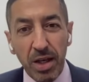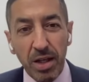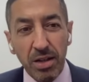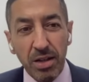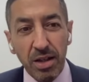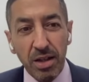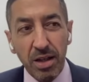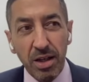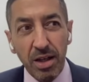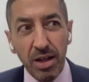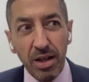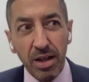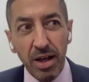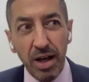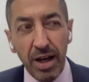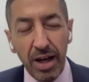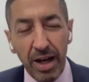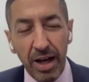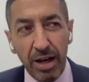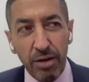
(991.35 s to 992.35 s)
And
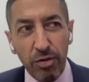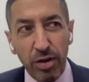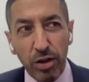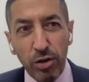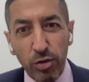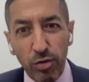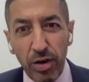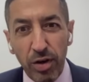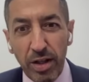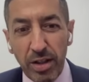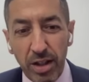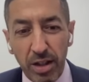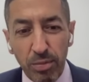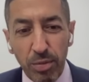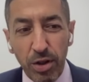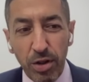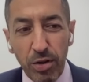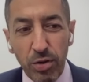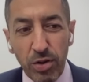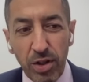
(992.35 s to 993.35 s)
I have yet to find
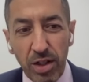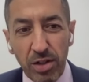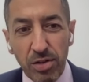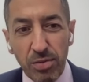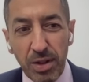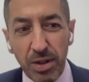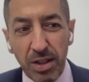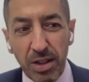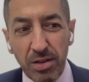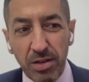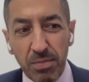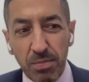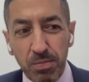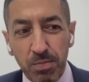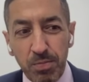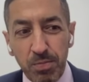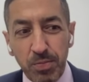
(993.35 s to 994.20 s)
anybody who tells me that